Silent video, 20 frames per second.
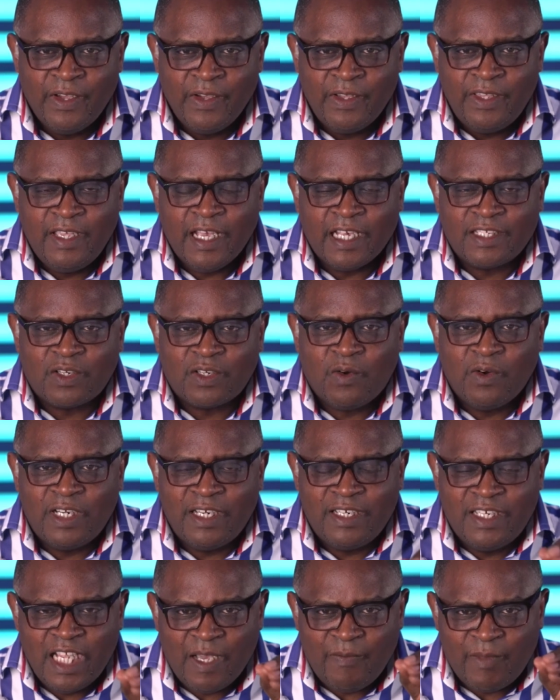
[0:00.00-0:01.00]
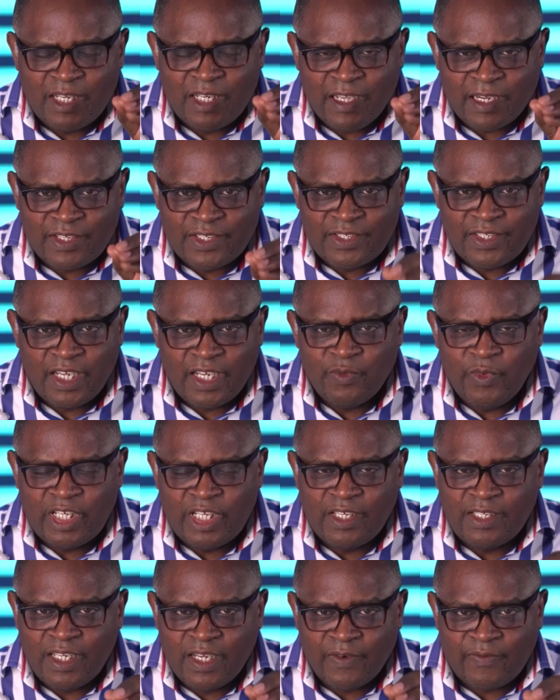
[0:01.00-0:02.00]
He has condemned that sin which
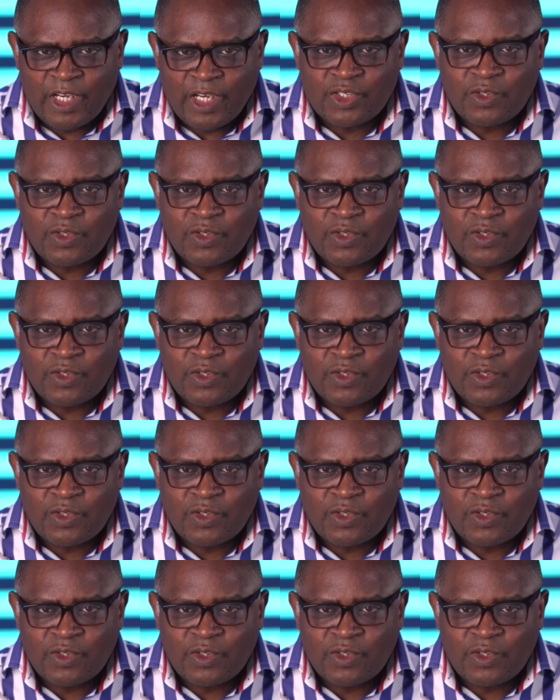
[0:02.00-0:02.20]
is in the flesh,